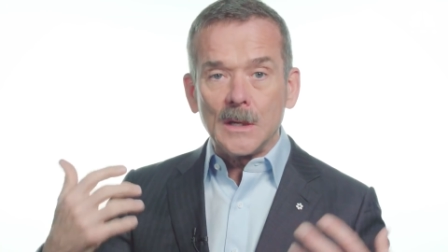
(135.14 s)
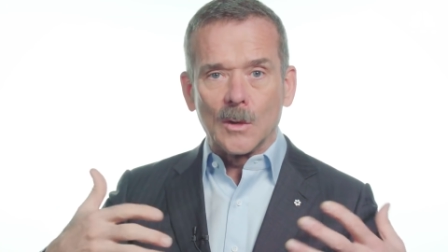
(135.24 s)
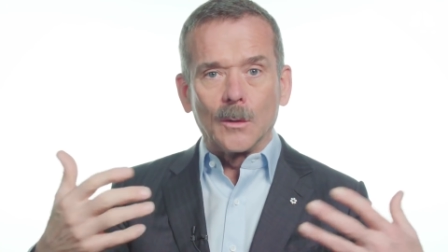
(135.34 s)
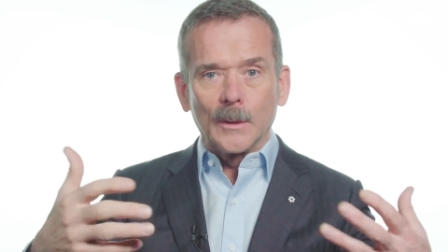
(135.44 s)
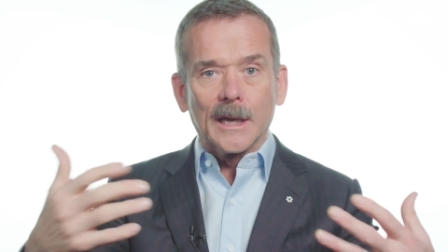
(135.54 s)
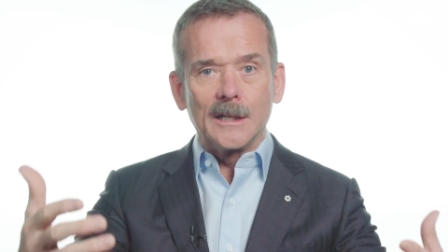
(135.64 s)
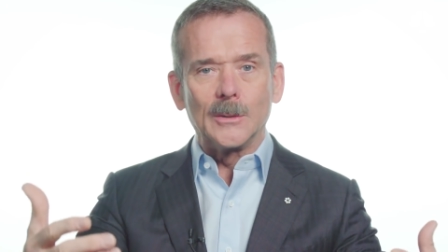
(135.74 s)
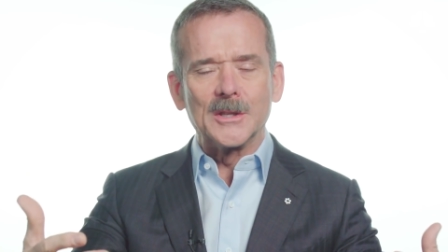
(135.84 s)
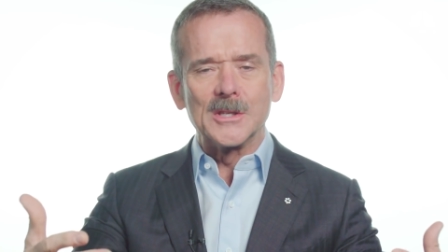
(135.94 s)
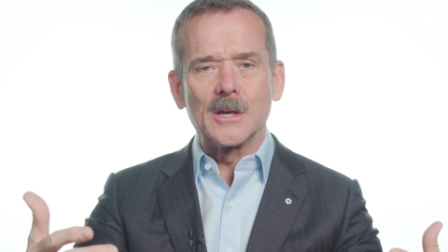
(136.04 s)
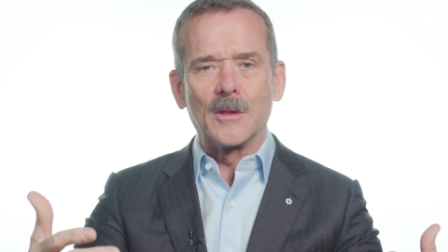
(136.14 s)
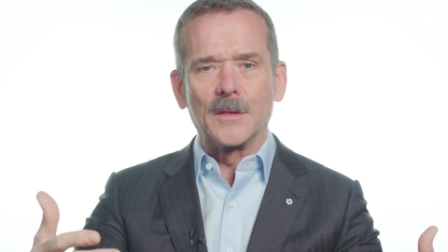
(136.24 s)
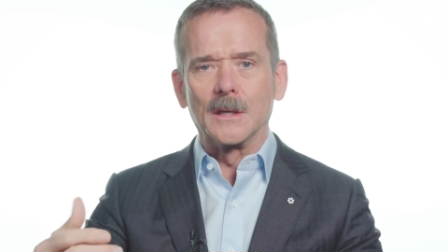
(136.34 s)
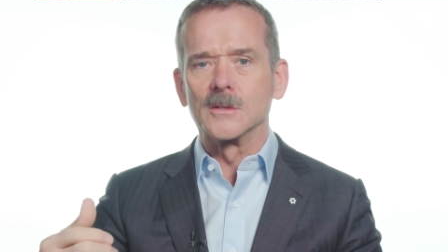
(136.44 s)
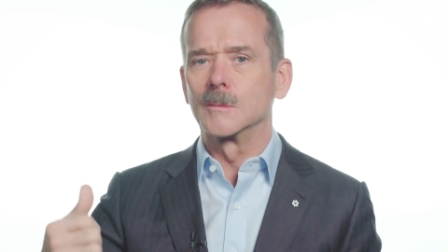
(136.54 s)
meanwhile, we got to do all these other
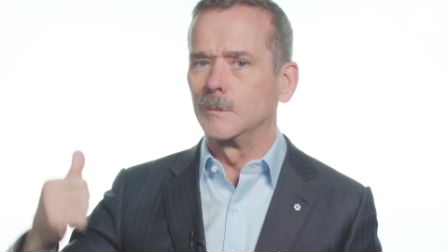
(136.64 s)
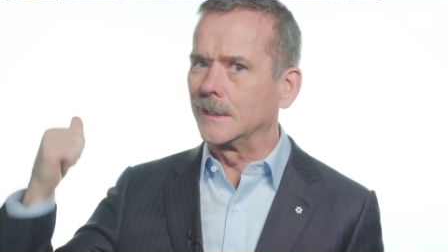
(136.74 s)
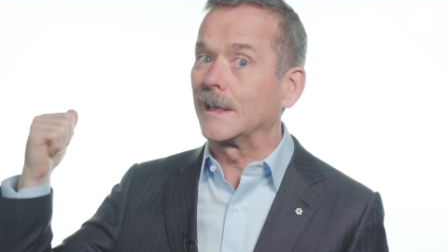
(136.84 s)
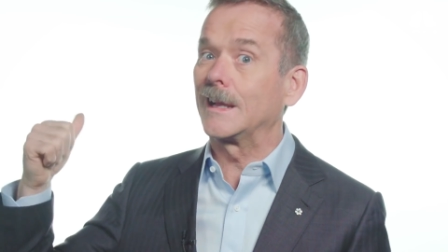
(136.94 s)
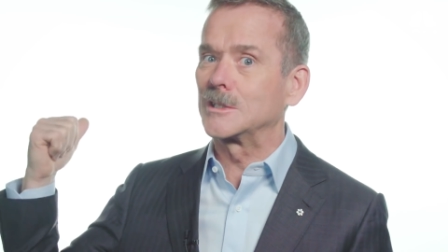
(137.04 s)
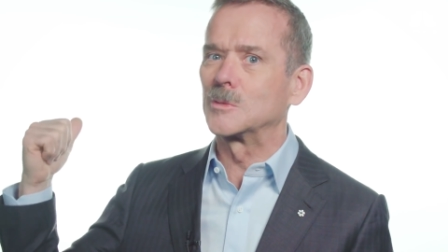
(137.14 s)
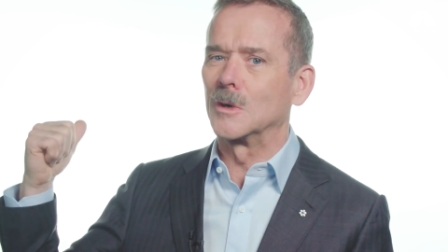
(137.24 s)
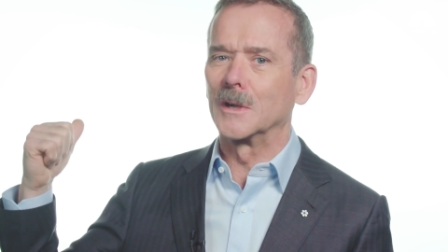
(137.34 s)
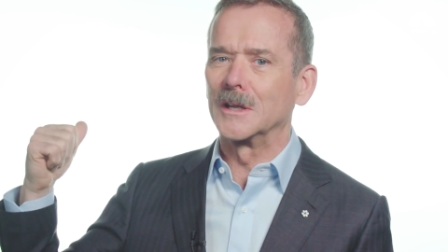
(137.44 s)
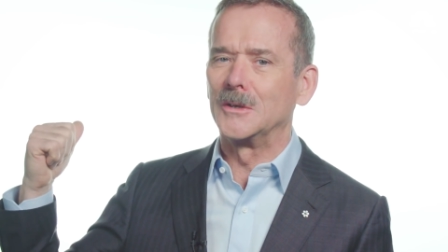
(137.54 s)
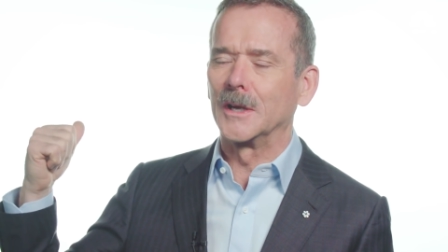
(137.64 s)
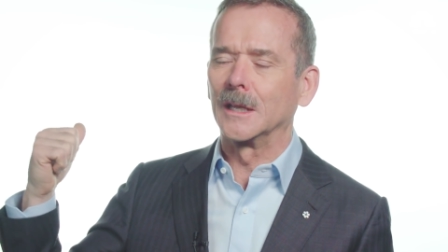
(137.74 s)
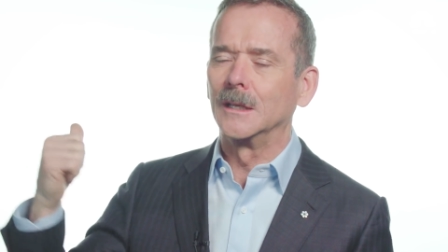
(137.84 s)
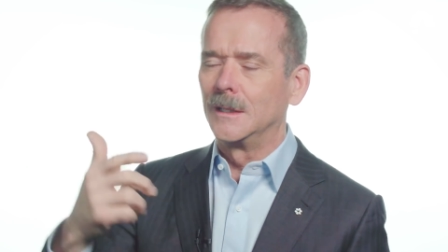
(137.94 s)
things. But that's where we're going.